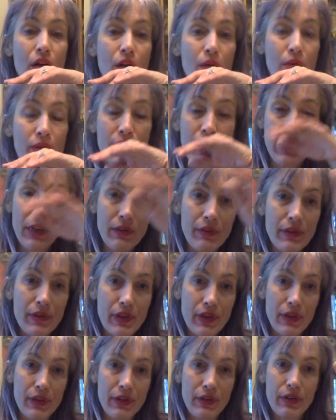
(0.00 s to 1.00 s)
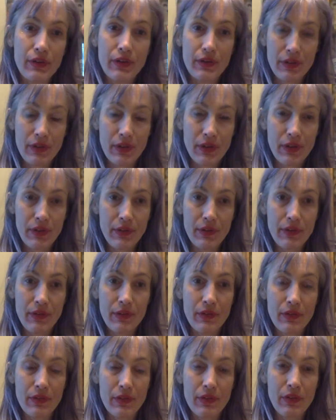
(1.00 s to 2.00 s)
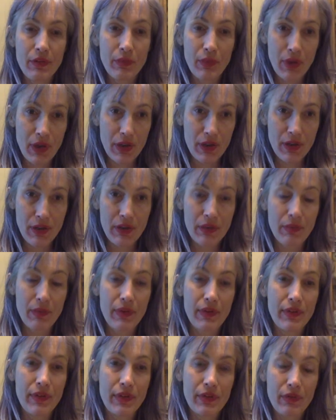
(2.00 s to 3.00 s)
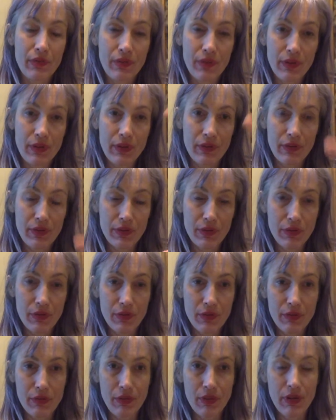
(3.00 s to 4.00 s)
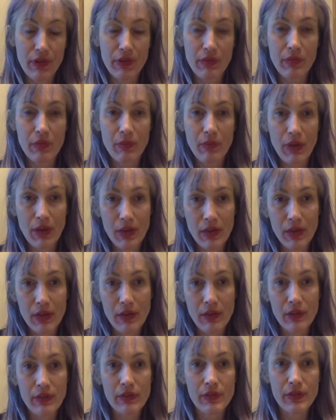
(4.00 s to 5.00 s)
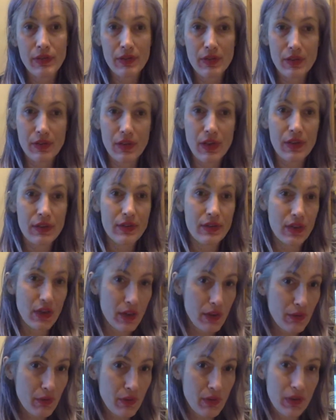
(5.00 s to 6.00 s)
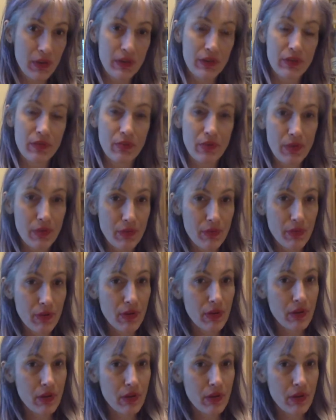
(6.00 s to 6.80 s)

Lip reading: Well, not every day. There are good days, there are bad days. My schizoaffective disorder grants me mania, such as last night when I spewed